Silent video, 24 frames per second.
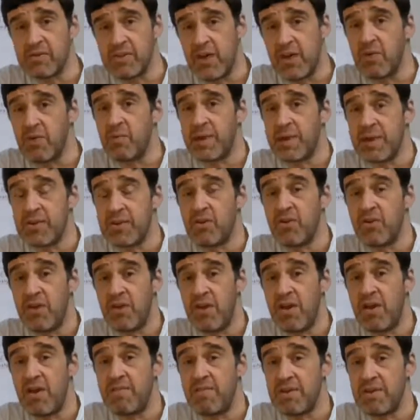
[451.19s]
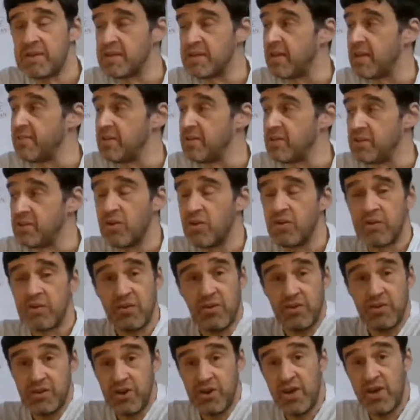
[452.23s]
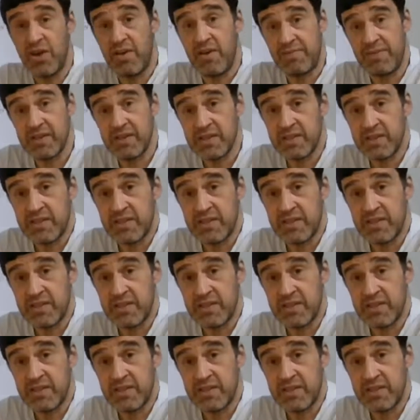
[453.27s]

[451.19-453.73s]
know when you're nervous, and the dog got nervous.